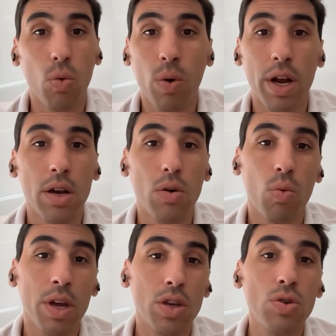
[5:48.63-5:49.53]
when
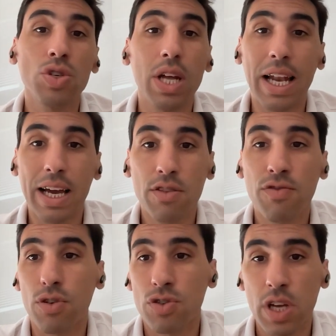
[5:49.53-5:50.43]
when you select
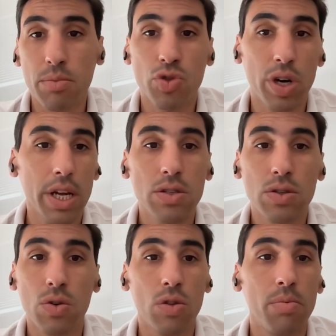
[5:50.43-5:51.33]
for some traits,
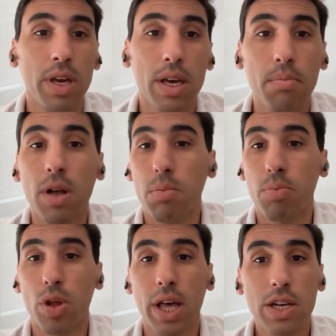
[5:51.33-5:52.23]
could be milk
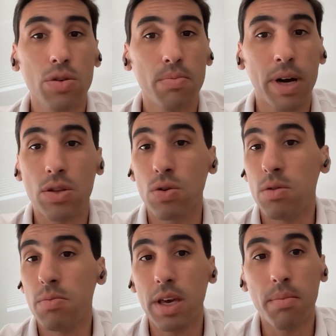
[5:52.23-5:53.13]
production, but could
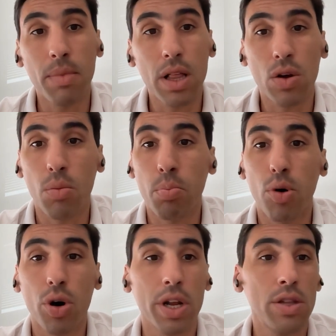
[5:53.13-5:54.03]
be milk
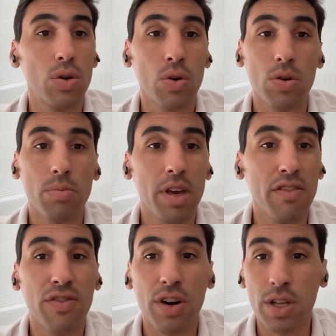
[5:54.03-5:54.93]
component, or could be
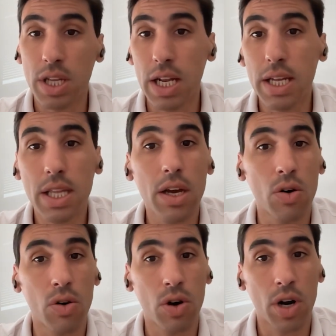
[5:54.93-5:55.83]
fertility
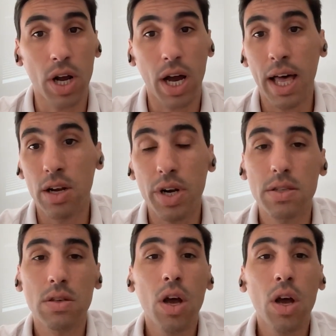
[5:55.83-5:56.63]
or other traits